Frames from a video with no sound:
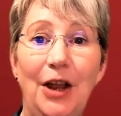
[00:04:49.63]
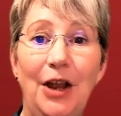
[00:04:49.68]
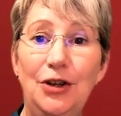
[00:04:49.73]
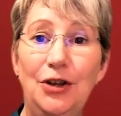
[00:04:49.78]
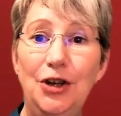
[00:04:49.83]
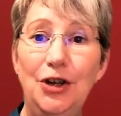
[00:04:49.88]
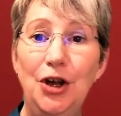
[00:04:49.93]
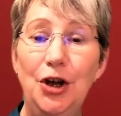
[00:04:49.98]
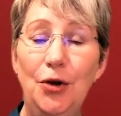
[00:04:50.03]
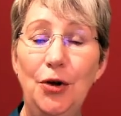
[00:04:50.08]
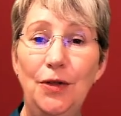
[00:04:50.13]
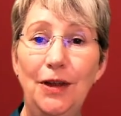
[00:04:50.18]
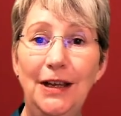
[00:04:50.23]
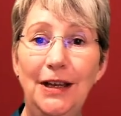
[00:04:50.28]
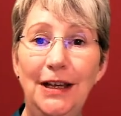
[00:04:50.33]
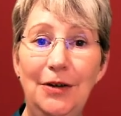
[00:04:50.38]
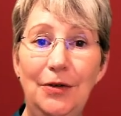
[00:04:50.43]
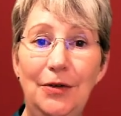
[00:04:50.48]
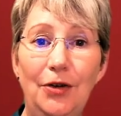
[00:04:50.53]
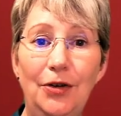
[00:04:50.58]
know that
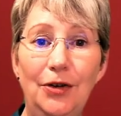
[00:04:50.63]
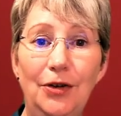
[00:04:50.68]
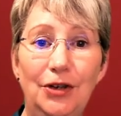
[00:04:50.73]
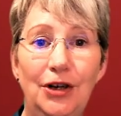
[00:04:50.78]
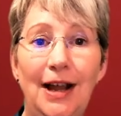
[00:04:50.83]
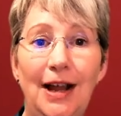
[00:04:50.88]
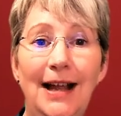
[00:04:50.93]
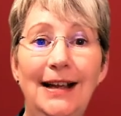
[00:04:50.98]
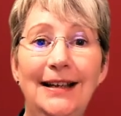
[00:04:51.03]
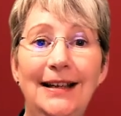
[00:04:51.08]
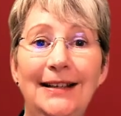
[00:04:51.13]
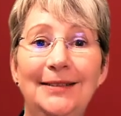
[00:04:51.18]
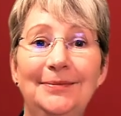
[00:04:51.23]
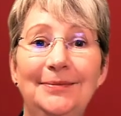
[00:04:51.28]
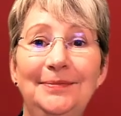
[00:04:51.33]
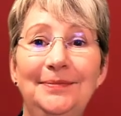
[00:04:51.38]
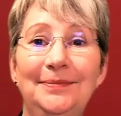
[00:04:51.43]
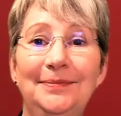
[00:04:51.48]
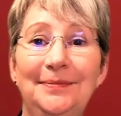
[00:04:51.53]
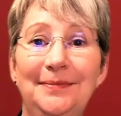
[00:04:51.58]
you're on track,
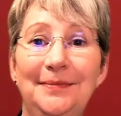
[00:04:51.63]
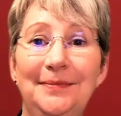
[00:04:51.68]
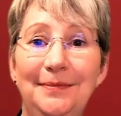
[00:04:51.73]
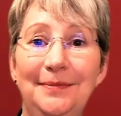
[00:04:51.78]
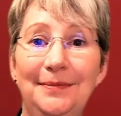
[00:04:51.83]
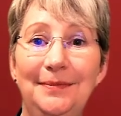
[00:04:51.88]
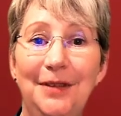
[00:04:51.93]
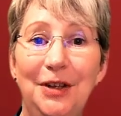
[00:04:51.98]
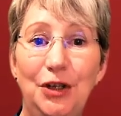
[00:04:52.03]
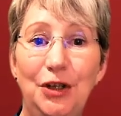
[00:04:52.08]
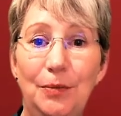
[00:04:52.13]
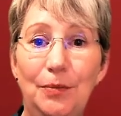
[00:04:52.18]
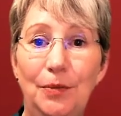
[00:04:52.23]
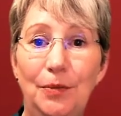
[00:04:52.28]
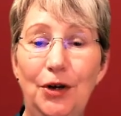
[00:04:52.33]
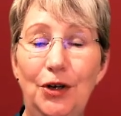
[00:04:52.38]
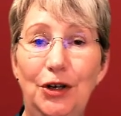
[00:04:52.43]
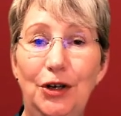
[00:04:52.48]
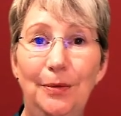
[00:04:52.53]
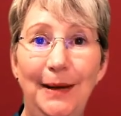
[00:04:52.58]

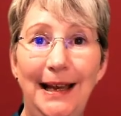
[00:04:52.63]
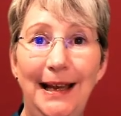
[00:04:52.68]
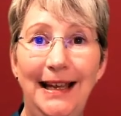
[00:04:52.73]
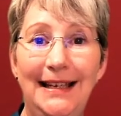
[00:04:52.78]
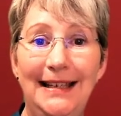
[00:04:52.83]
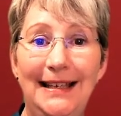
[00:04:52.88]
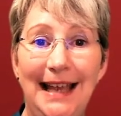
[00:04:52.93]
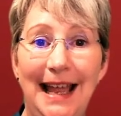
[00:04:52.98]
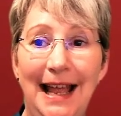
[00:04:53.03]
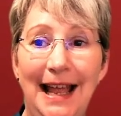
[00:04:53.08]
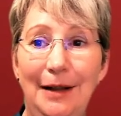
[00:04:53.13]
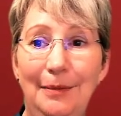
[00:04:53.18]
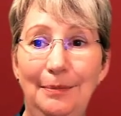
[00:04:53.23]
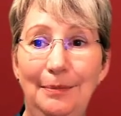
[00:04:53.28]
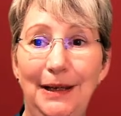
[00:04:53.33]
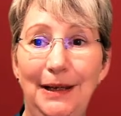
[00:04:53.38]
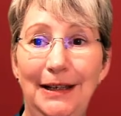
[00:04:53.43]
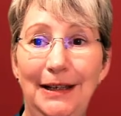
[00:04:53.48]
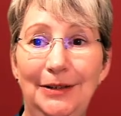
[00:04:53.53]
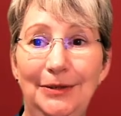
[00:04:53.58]
someone coming in to
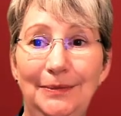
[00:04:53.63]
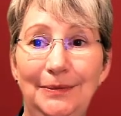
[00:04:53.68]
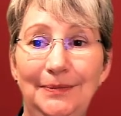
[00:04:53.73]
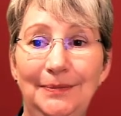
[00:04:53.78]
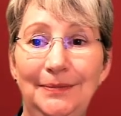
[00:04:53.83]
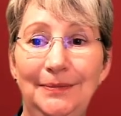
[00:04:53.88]
help you,